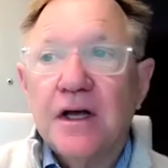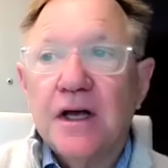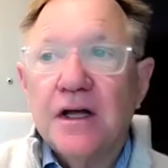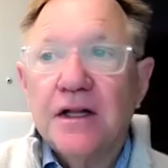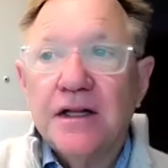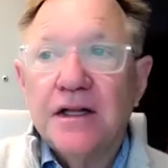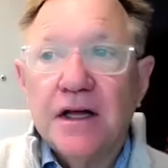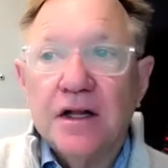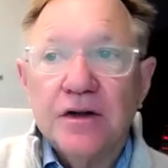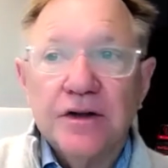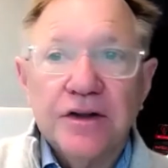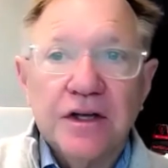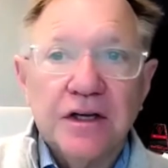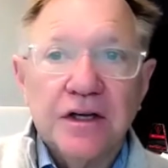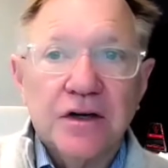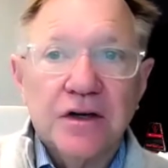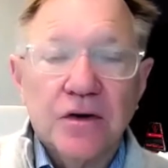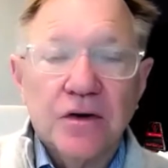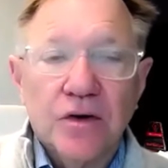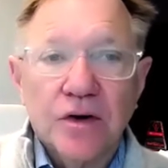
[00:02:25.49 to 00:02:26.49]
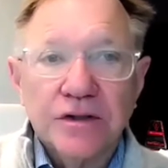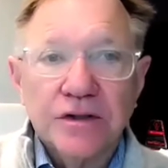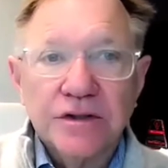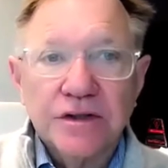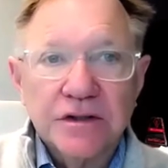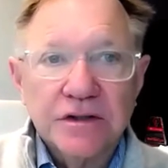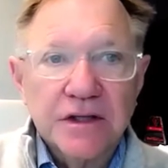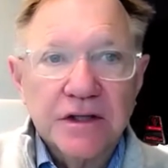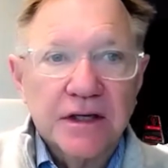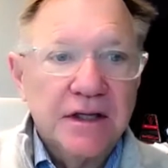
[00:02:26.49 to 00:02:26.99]
And the other thing, of course,
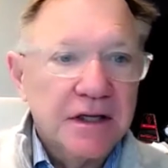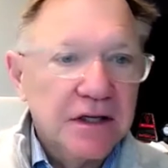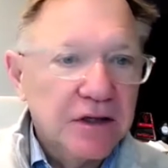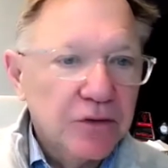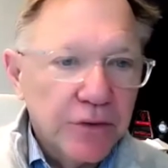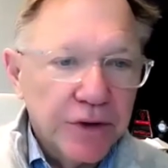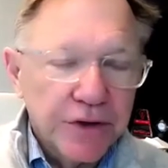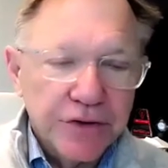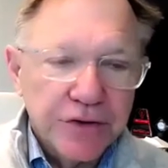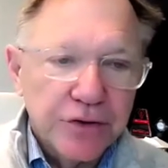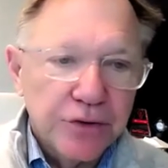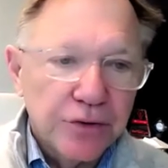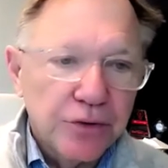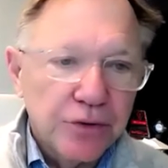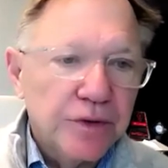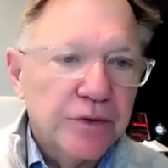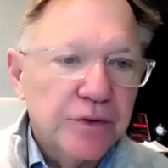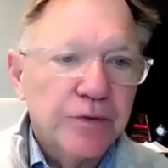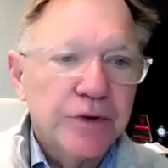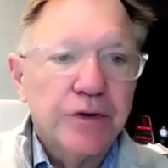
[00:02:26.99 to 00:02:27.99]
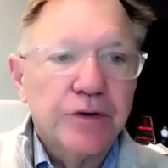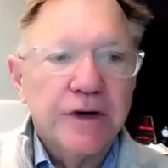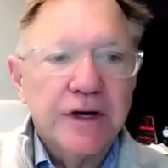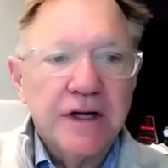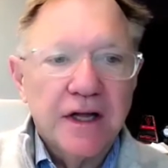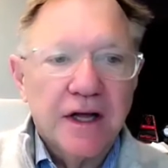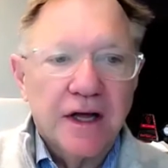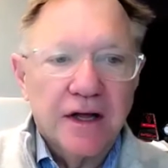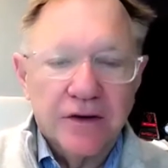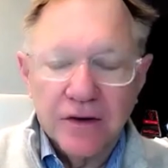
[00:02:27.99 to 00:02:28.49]
is I think with you, when we were
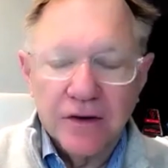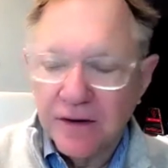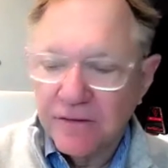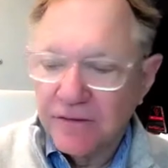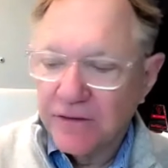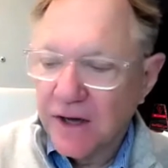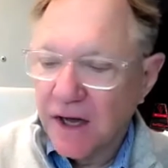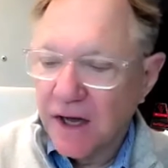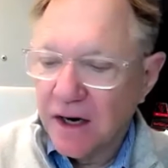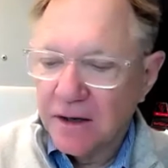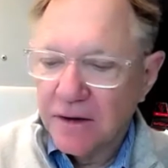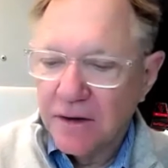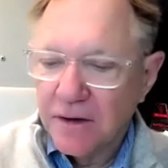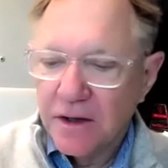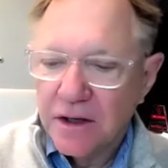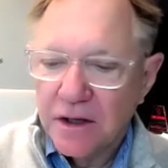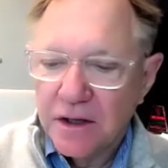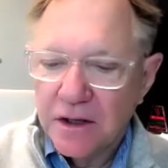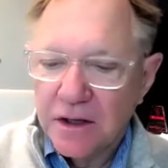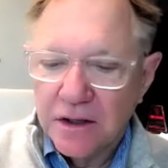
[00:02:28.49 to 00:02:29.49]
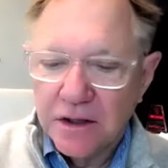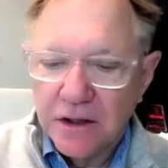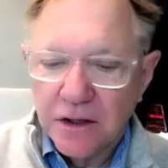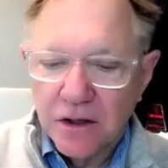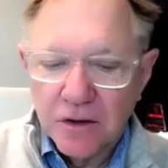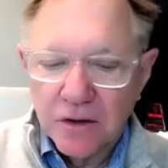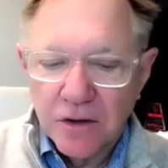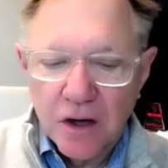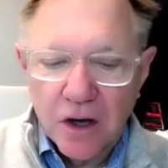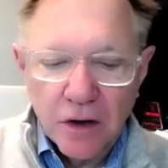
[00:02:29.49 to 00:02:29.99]
together, I've got
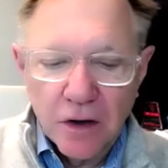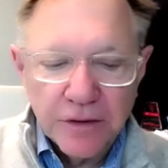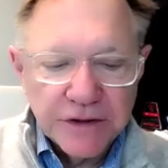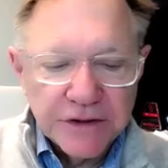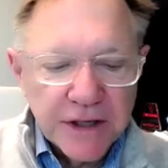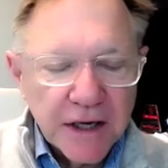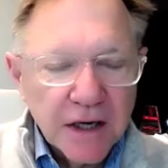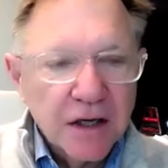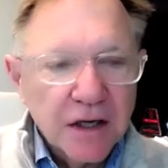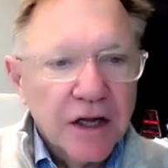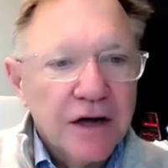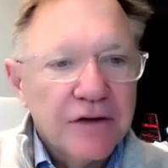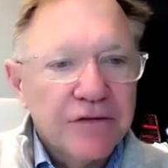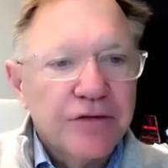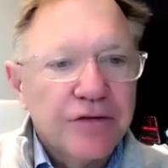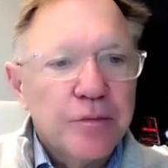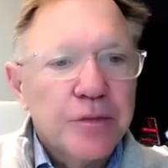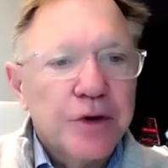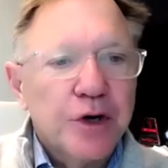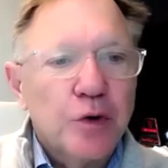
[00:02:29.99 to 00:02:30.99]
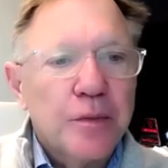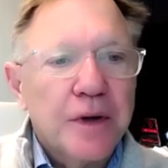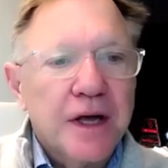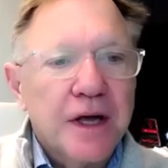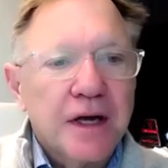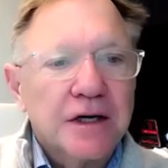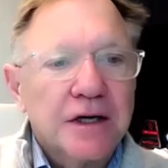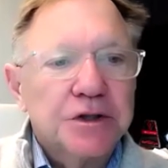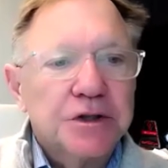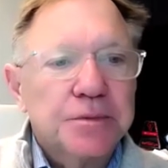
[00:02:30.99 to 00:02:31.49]
always had a love for middle
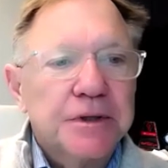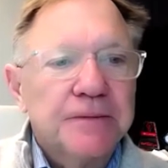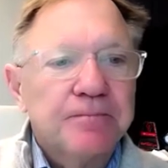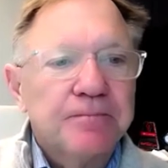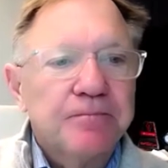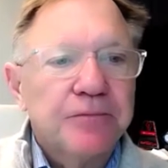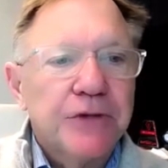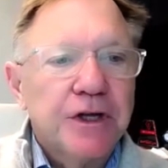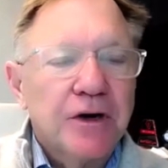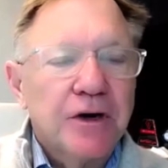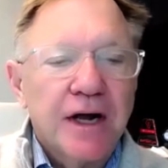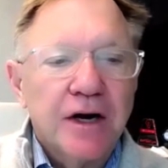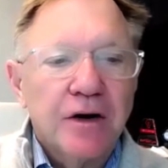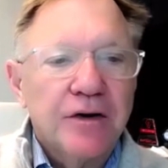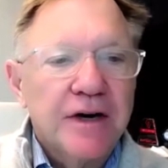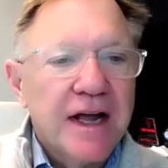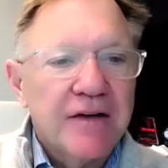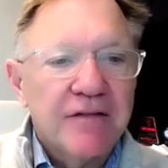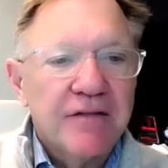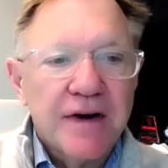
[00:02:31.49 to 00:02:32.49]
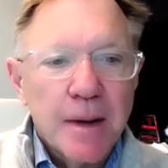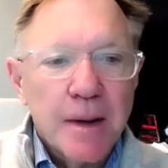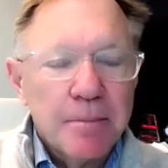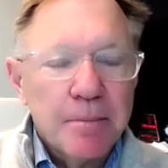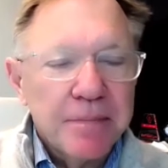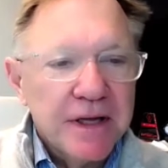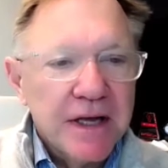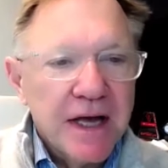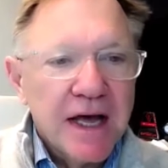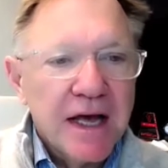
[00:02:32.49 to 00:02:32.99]
management. I don't have an
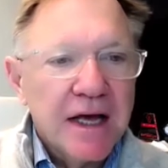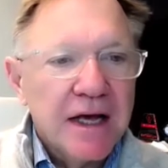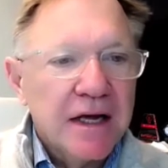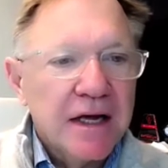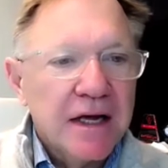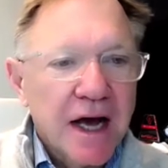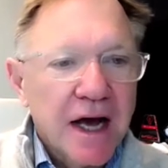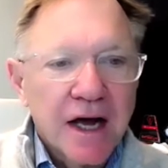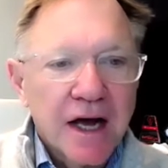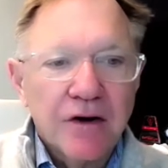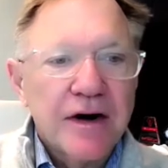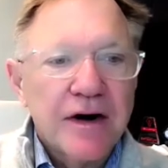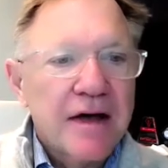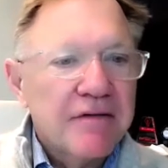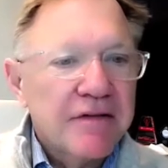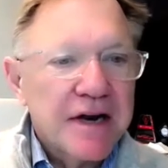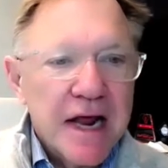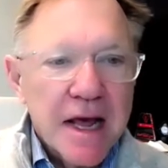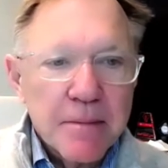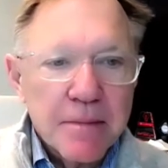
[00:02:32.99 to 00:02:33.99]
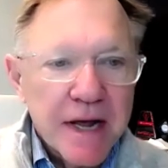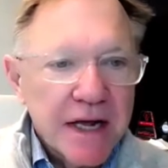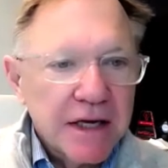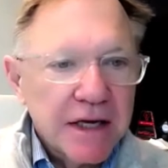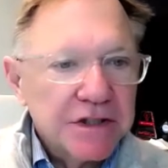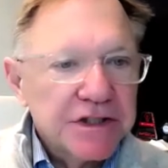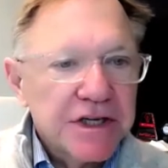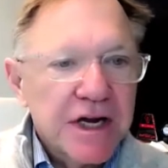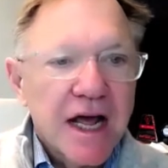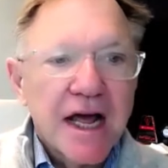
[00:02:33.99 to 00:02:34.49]
MBA. I don't have an
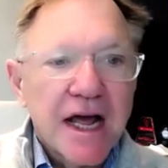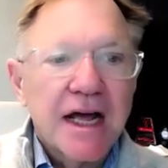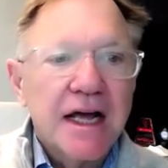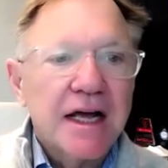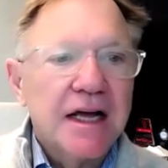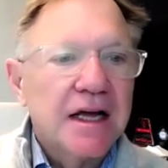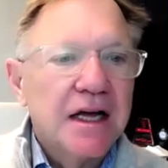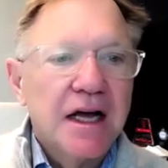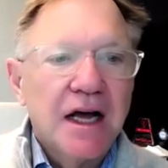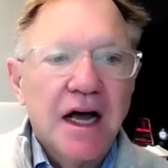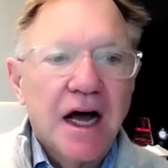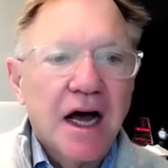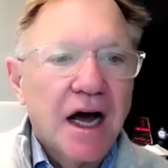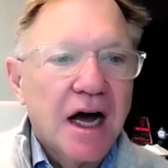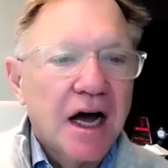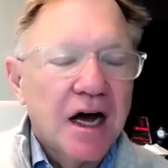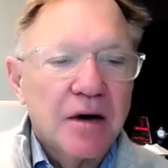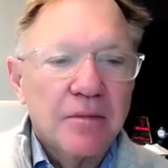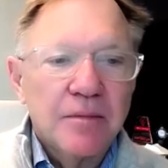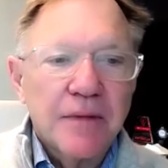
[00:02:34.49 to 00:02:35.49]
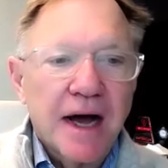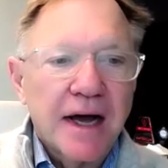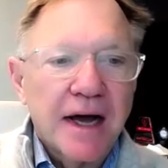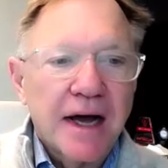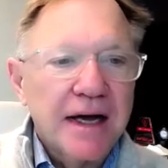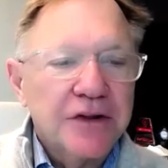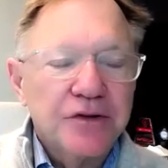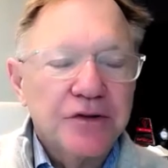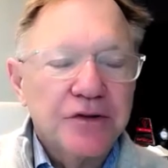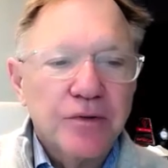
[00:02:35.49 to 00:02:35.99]
MHA. I
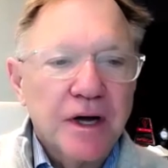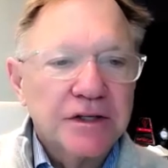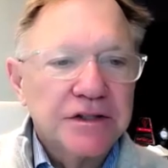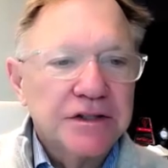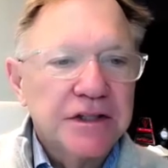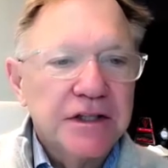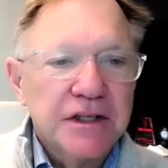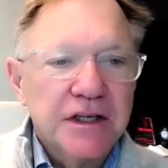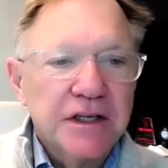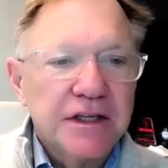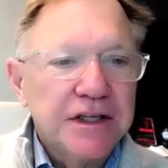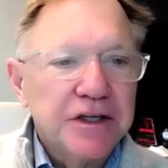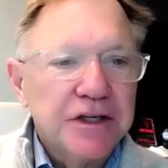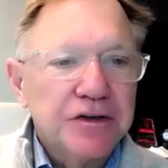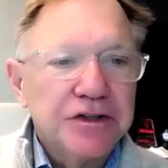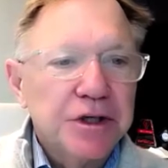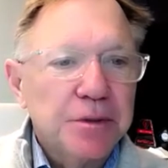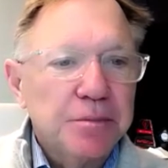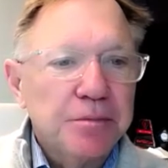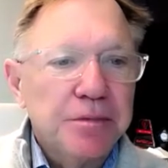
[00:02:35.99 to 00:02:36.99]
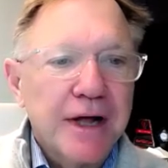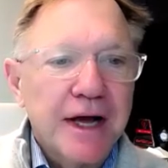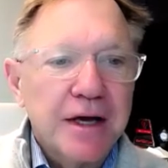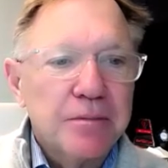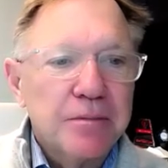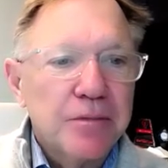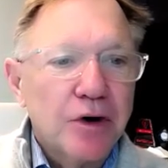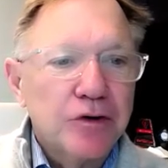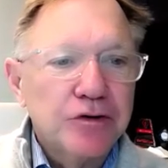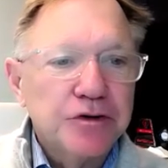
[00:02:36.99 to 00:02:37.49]
got thrust into leadership
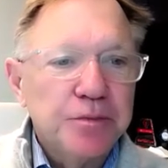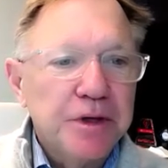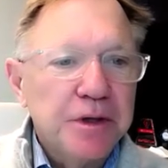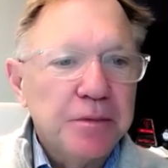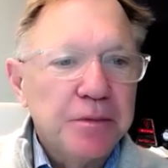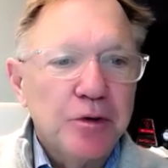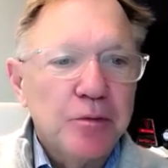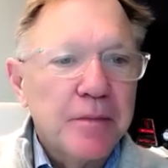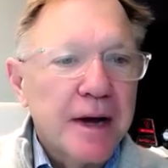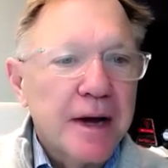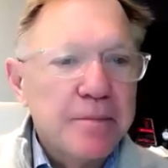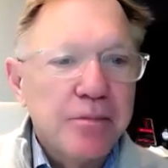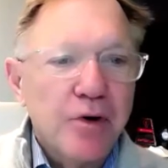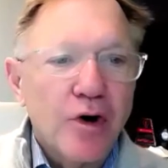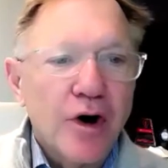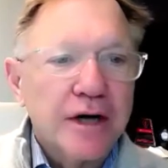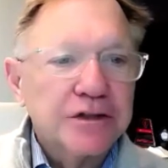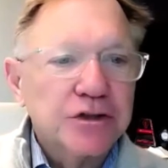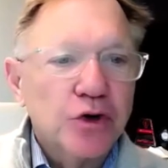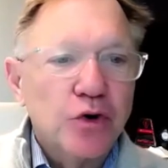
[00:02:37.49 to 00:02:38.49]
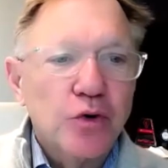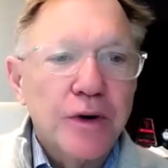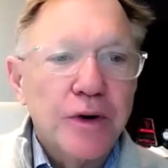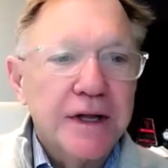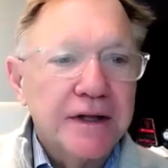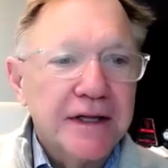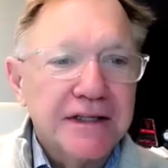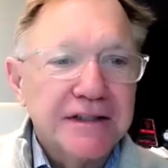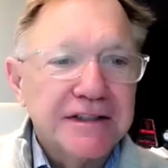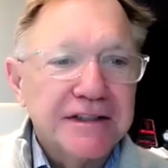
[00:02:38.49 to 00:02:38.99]
like most people. My boss quit
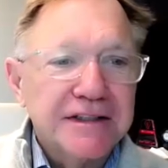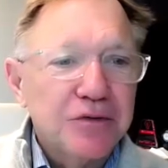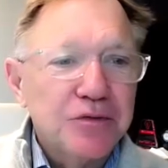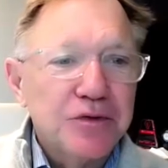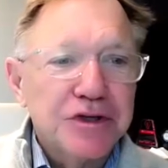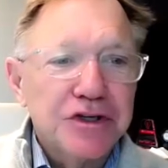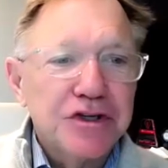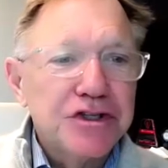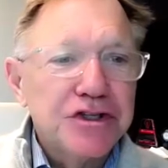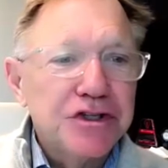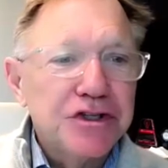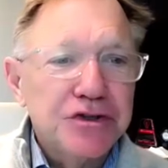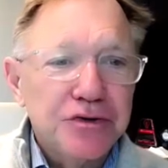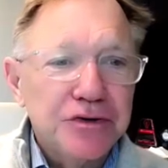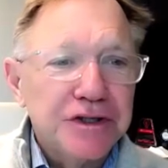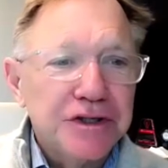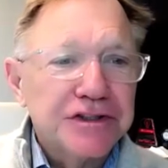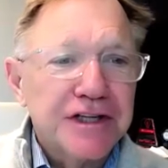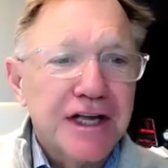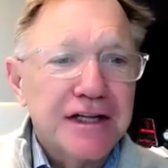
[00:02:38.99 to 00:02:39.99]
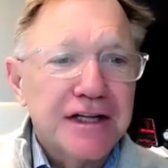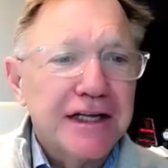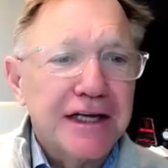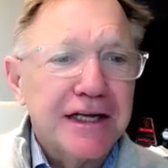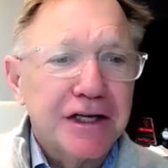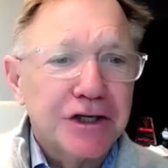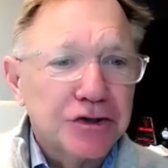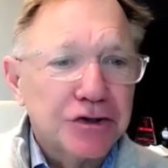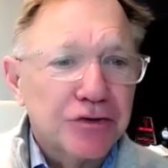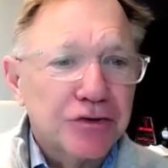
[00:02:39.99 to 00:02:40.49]
and they said, well, could you do this on the
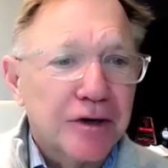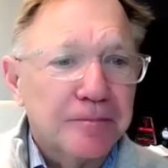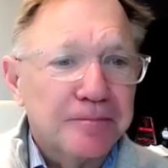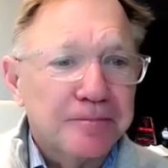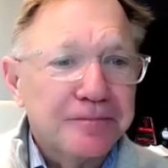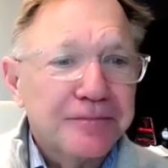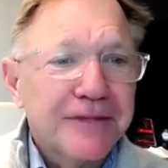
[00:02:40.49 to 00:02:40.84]
interim?